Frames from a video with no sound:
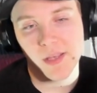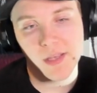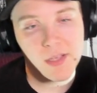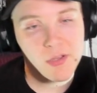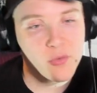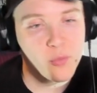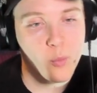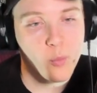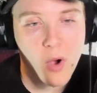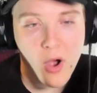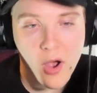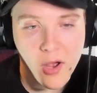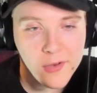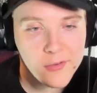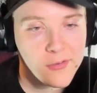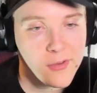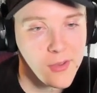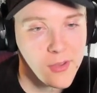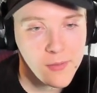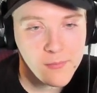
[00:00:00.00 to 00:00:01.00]
It's
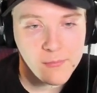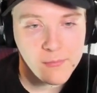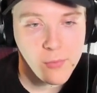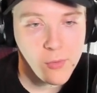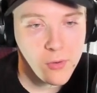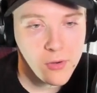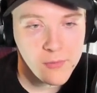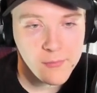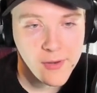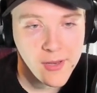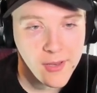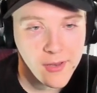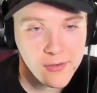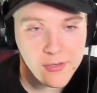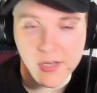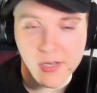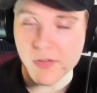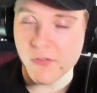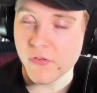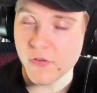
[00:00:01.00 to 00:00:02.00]
Wat Tambor,
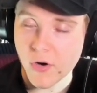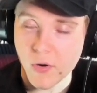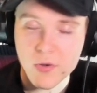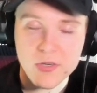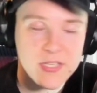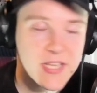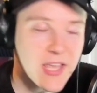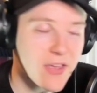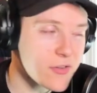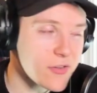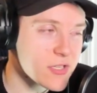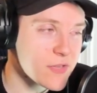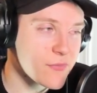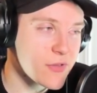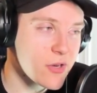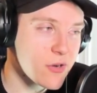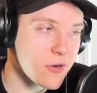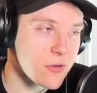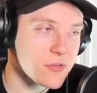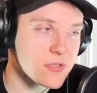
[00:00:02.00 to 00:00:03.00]
man. In Star Wars Galaxy of
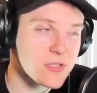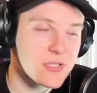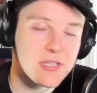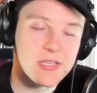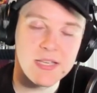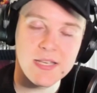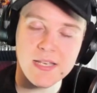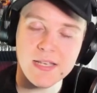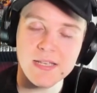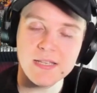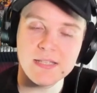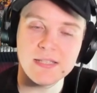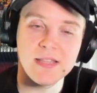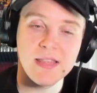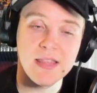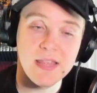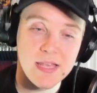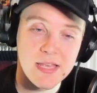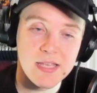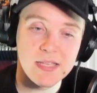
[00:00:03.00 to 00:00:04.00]
Heroes, he
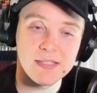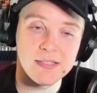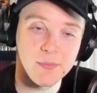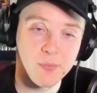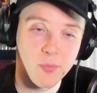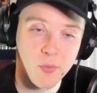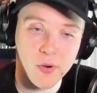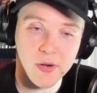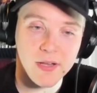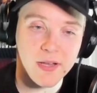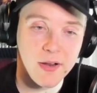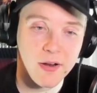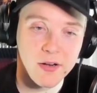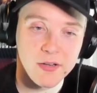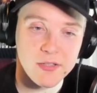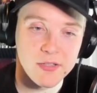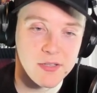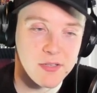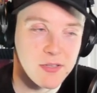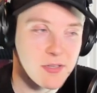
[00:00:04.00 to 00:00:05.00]
is the support
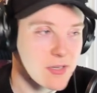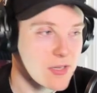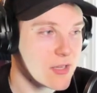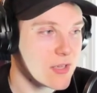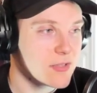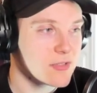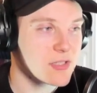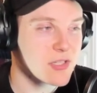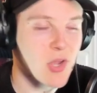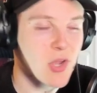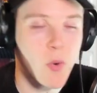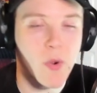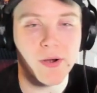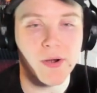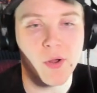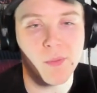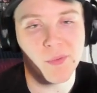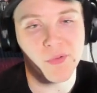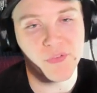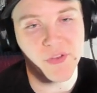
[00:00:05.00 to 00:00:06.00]
character to go
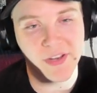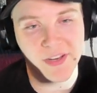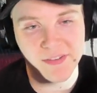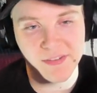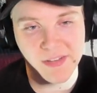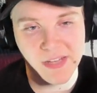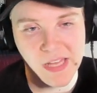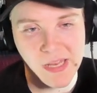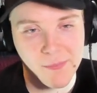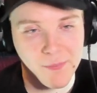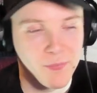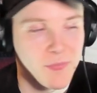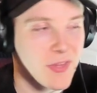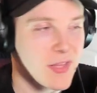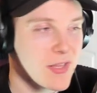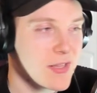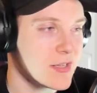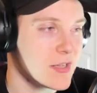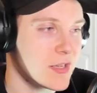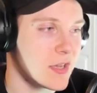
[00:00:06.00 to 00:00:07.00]
on almost any team.
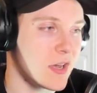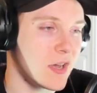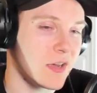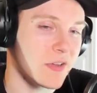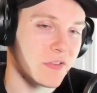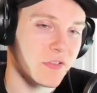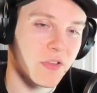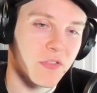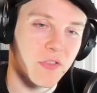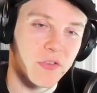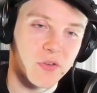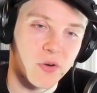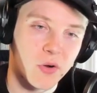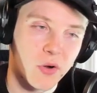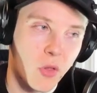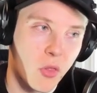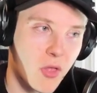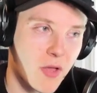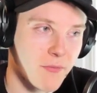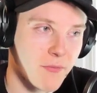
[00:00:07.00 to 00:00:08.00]
Sith
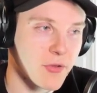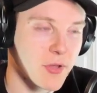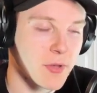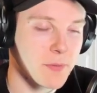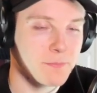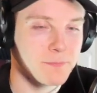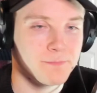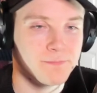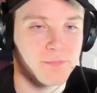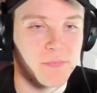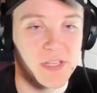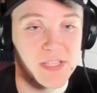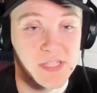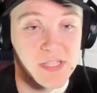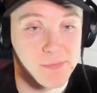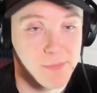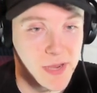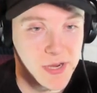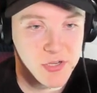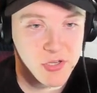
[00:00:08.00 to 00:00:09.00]
Eternal loves him,
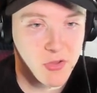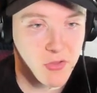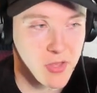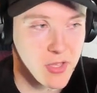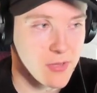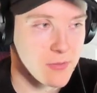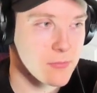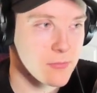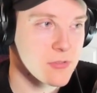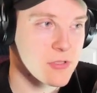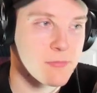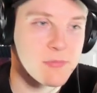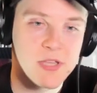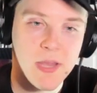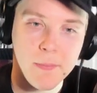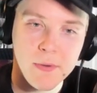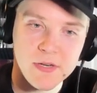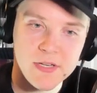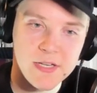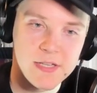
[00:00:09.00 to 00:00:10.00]
especially. Some
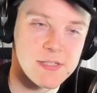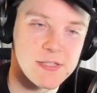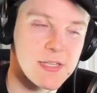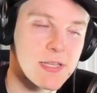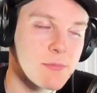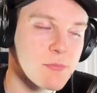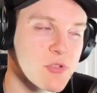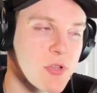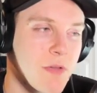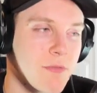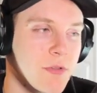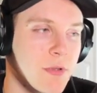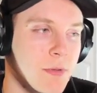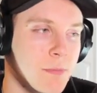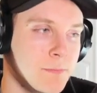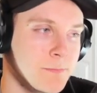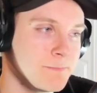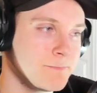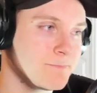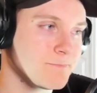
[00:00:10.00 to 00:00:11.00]
Separatist teams love
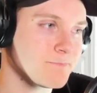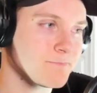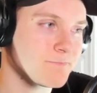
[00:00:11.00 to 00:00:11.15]
him.